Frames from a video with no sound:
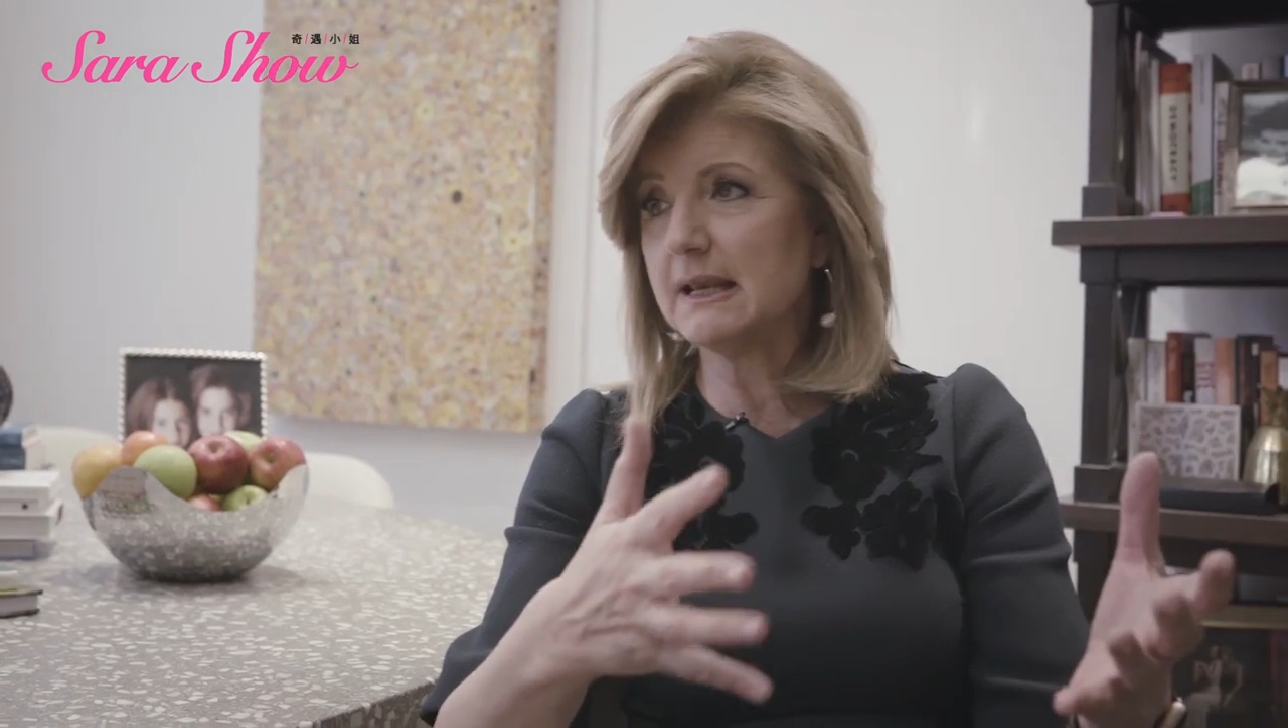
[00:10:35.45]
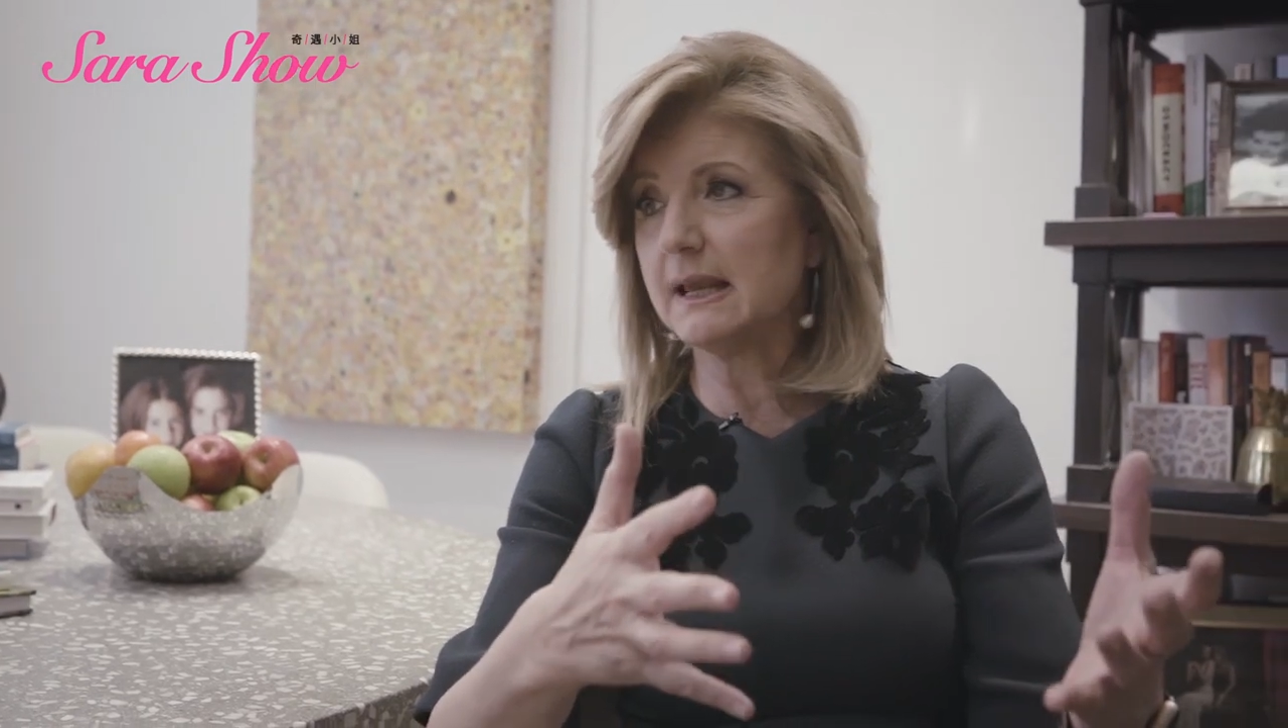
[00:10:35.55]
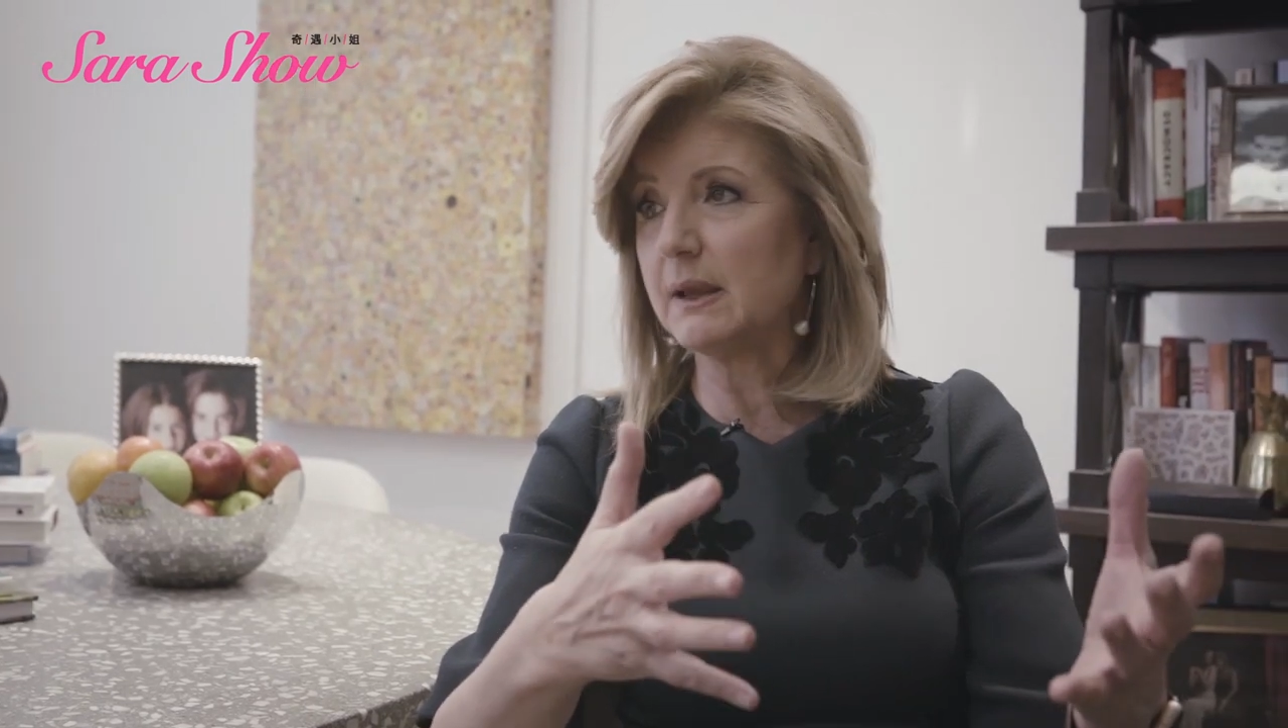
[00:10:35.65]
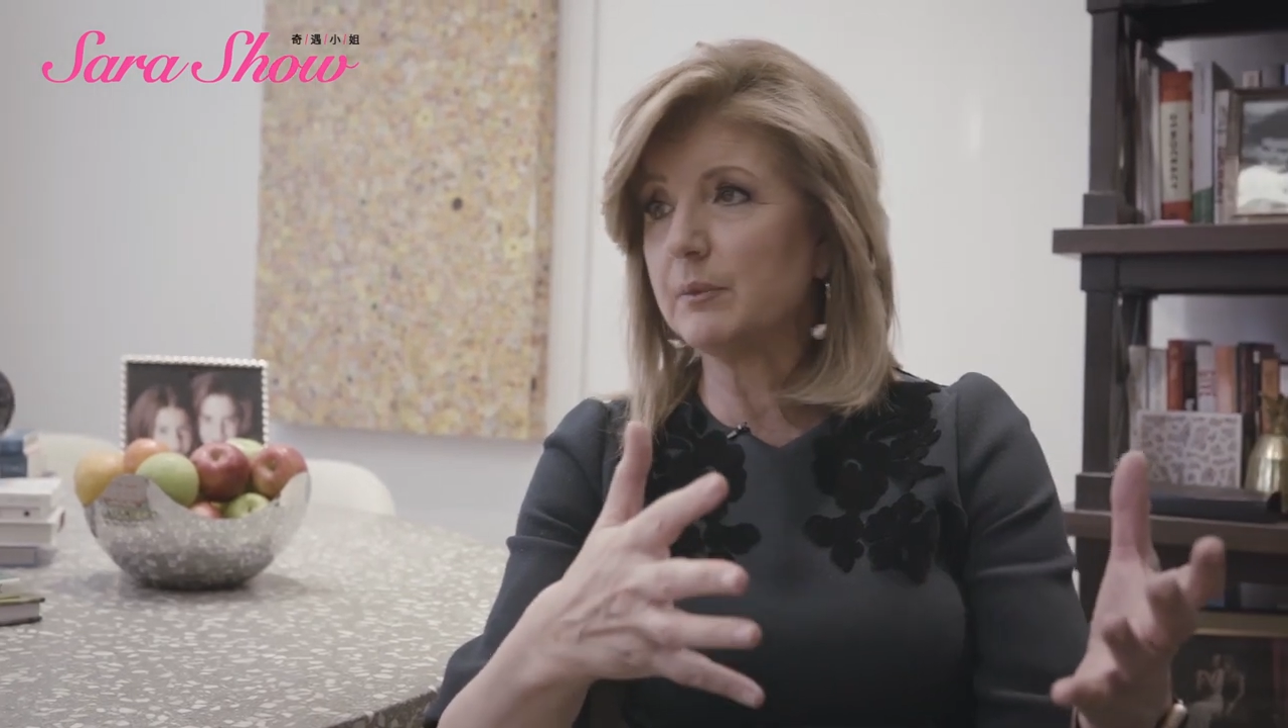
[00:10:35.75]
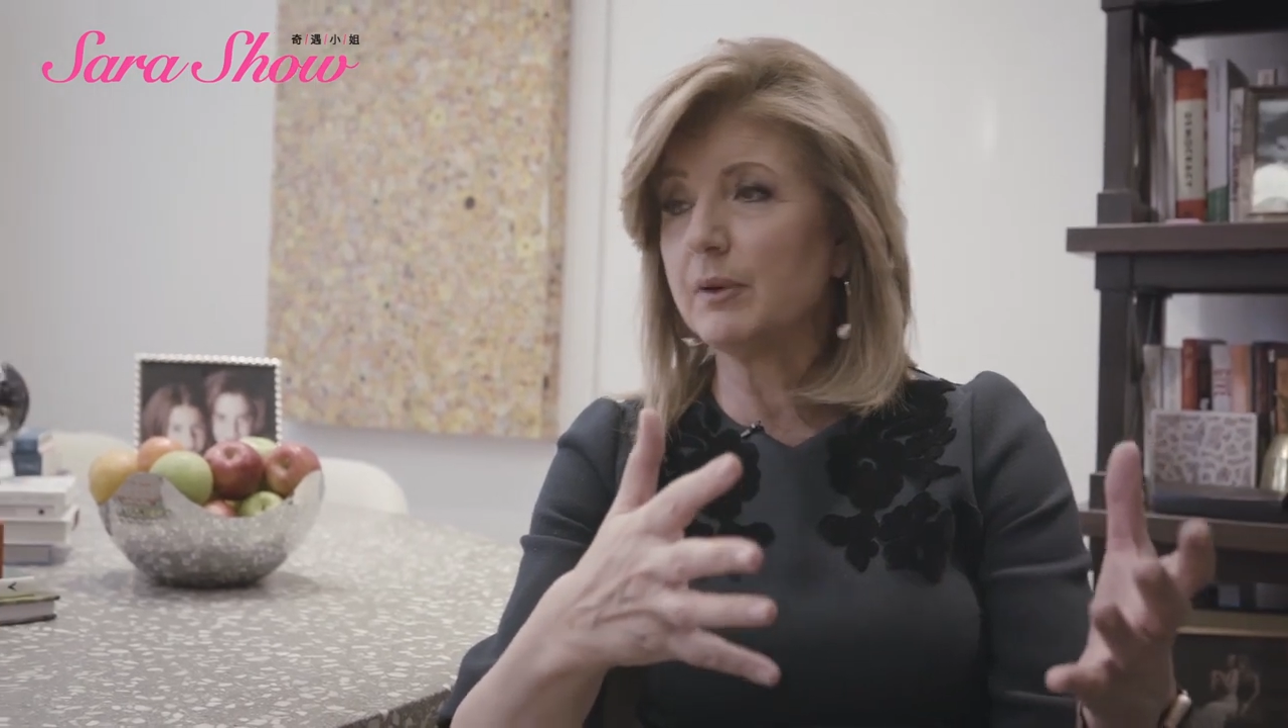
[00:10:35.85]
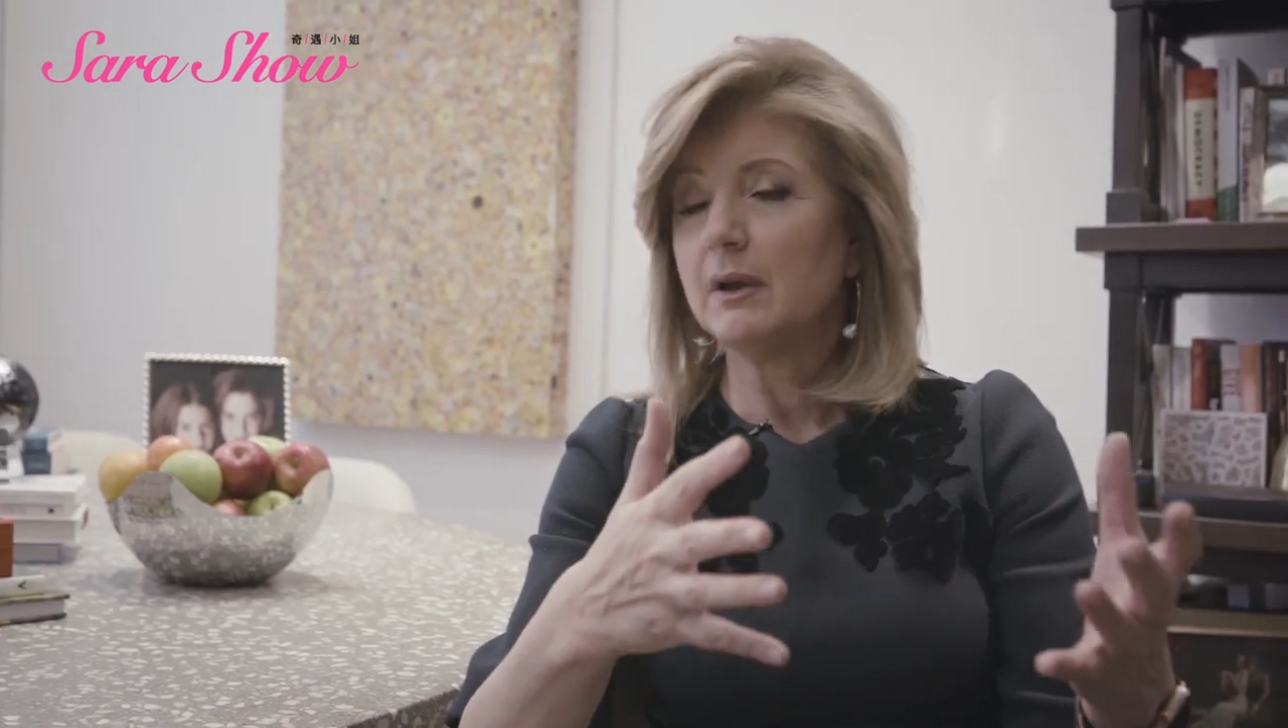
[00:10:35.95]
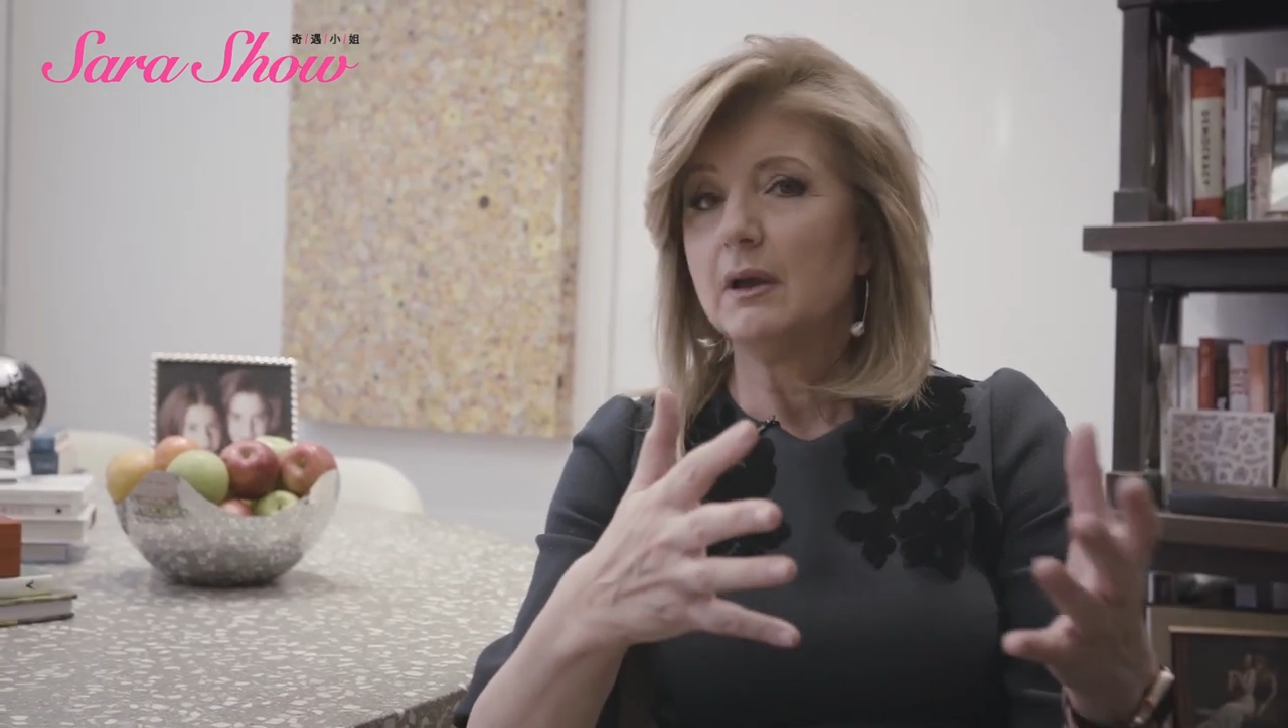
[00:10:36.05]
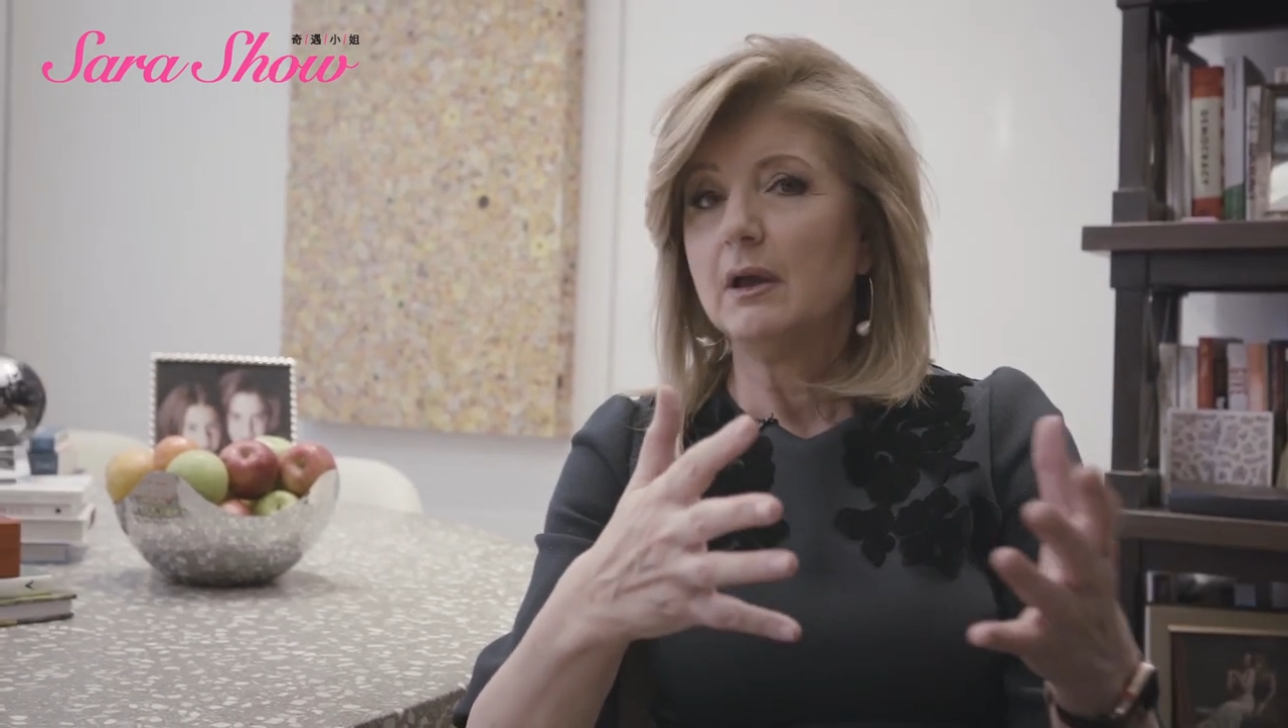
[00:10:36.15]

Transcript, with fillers: sleep.